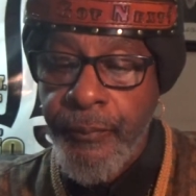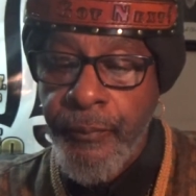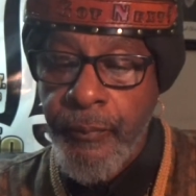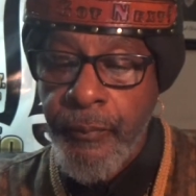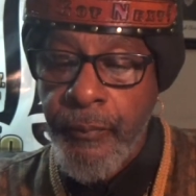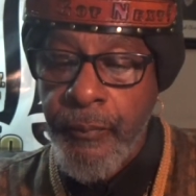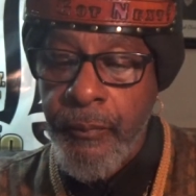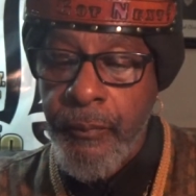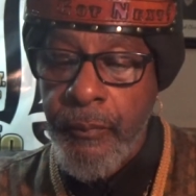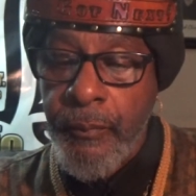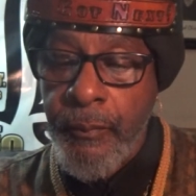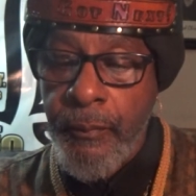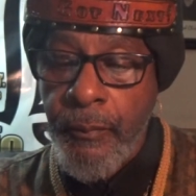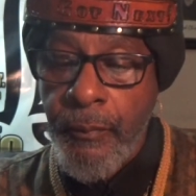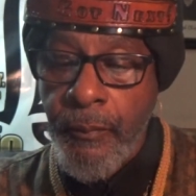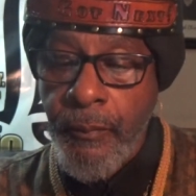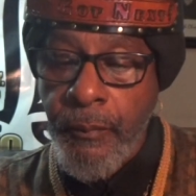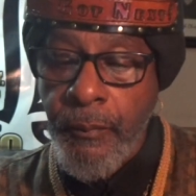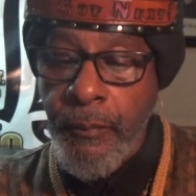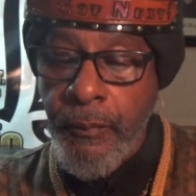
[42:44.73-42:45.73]

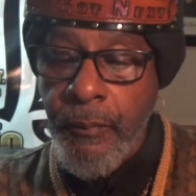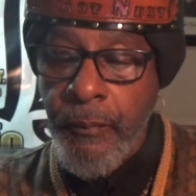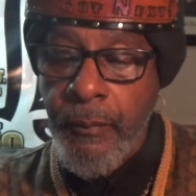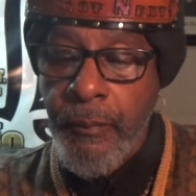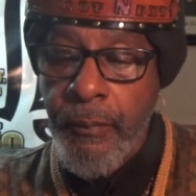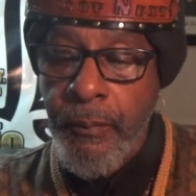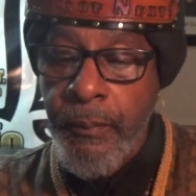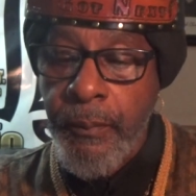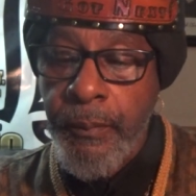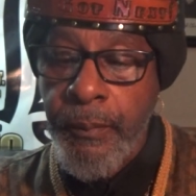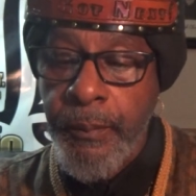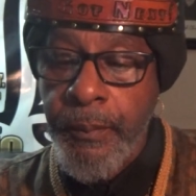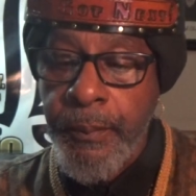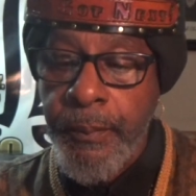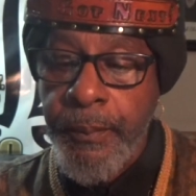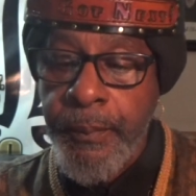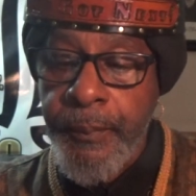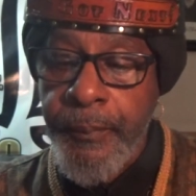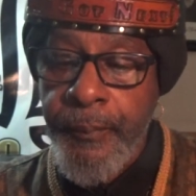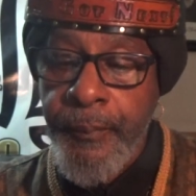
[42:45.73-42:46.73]

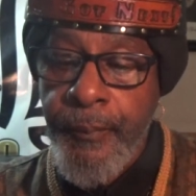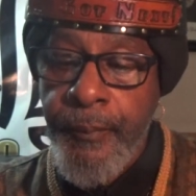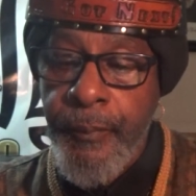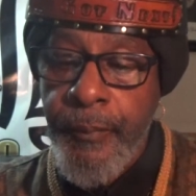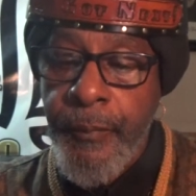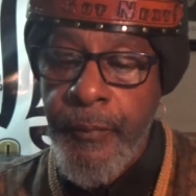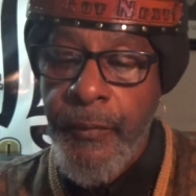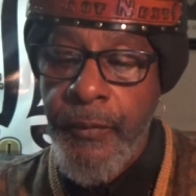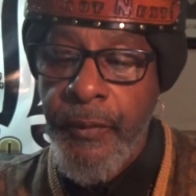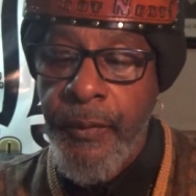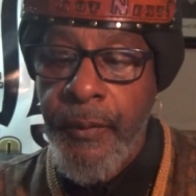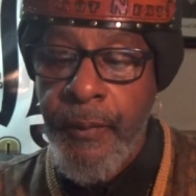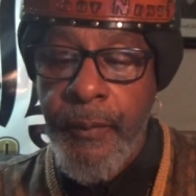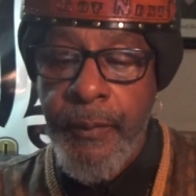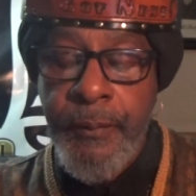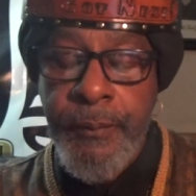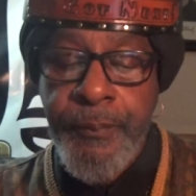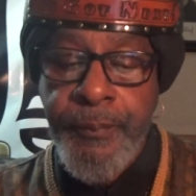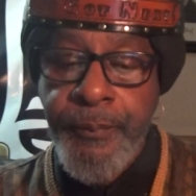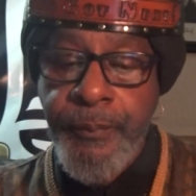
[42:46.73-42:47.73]

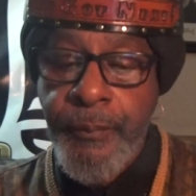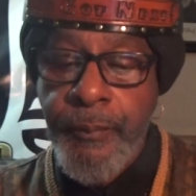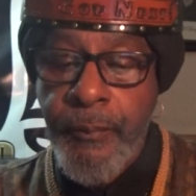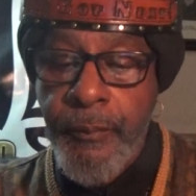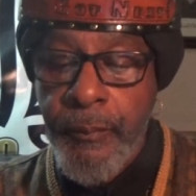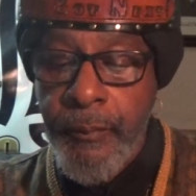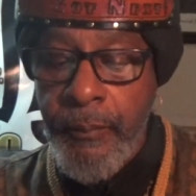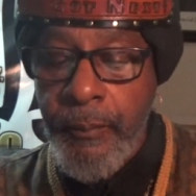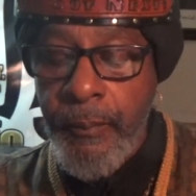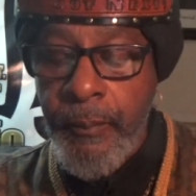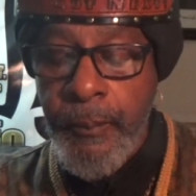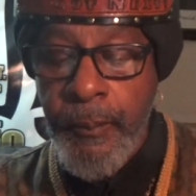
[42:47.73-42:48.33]
(no one is talking)